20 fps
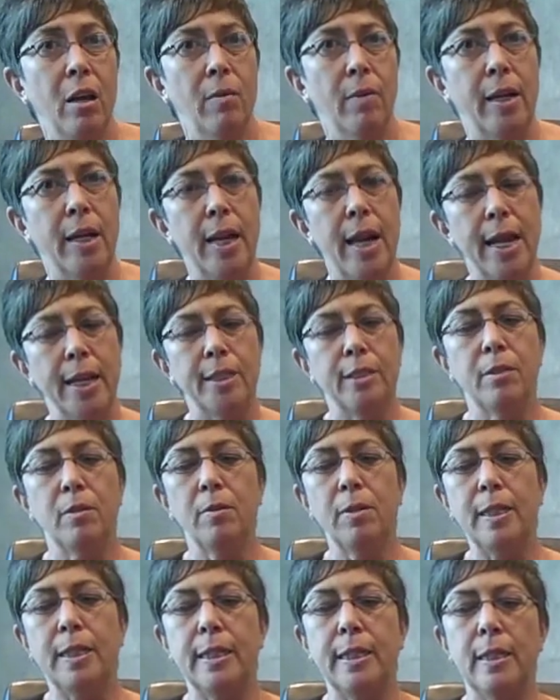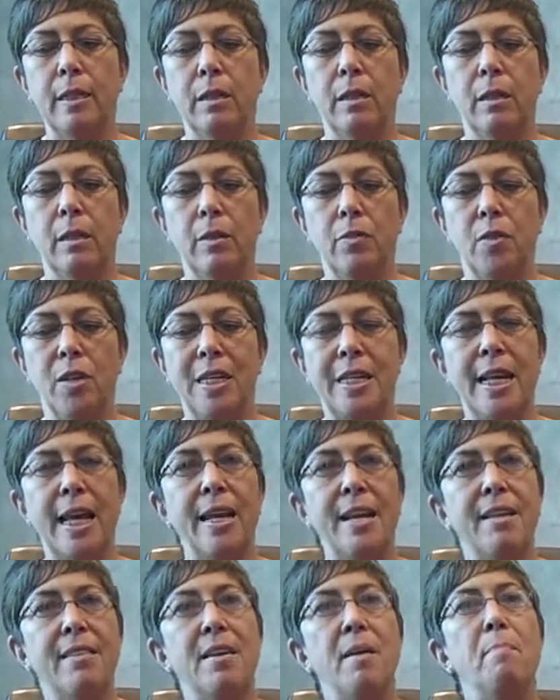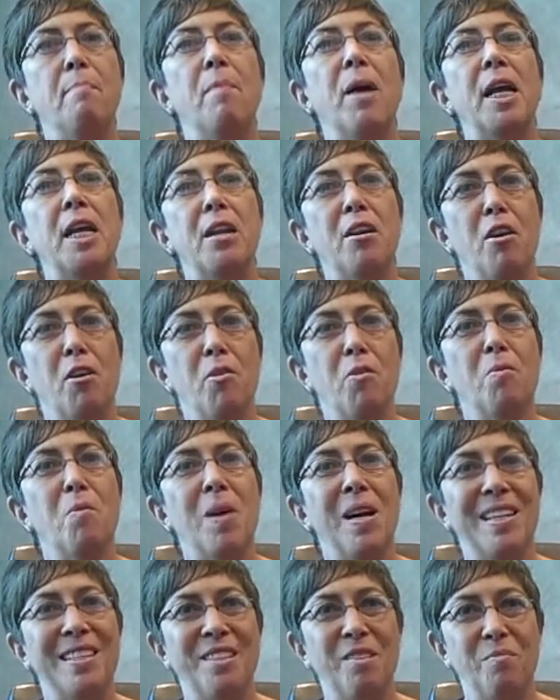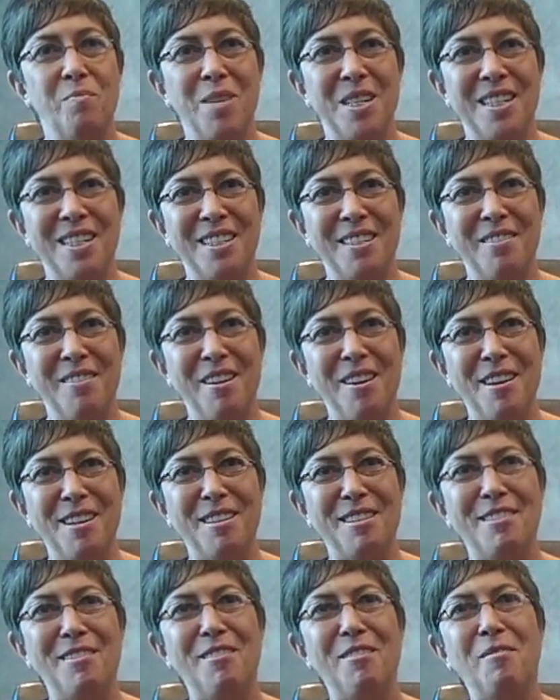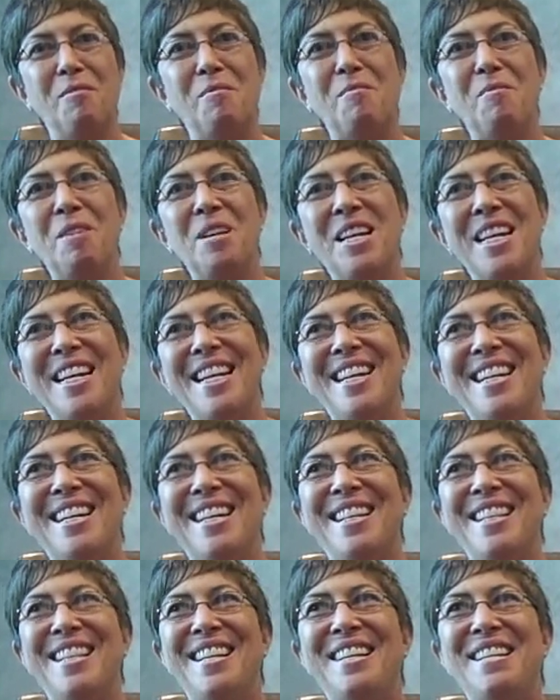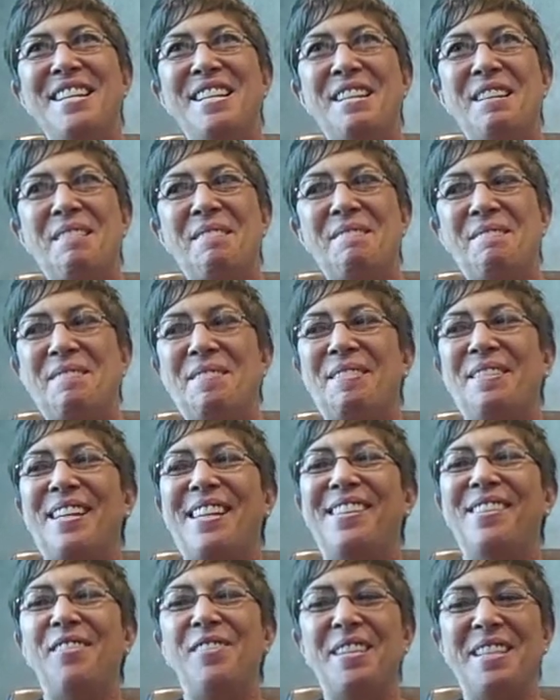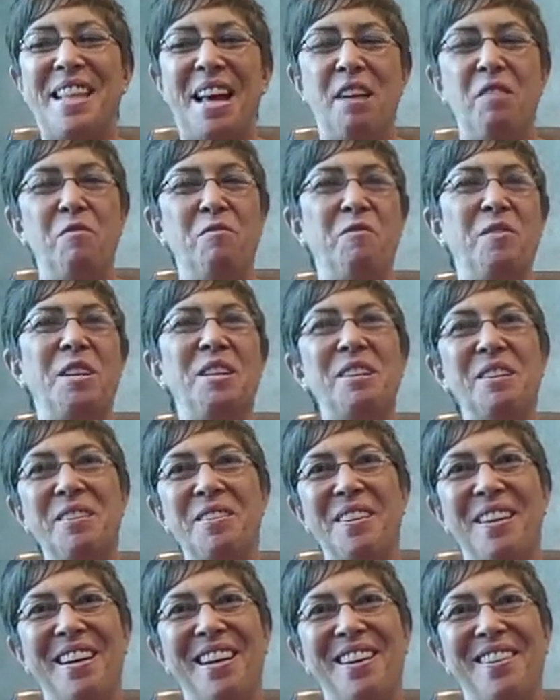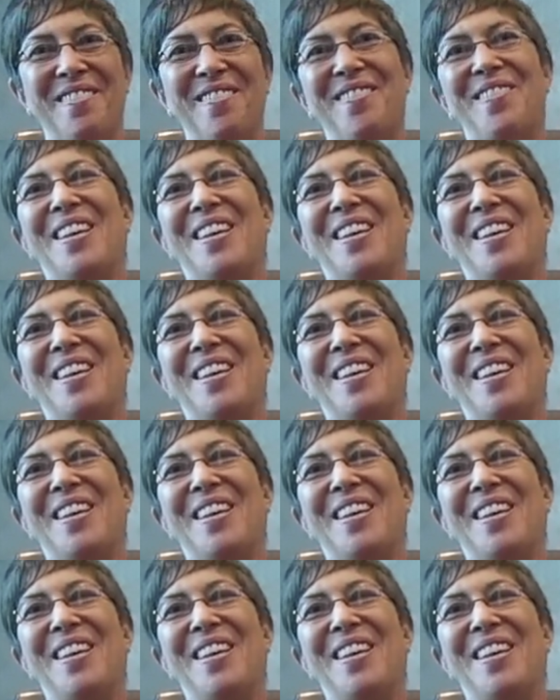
right? And so it's in the data that might otherwise have been discarded. So, right. you know, there's sort of that fear of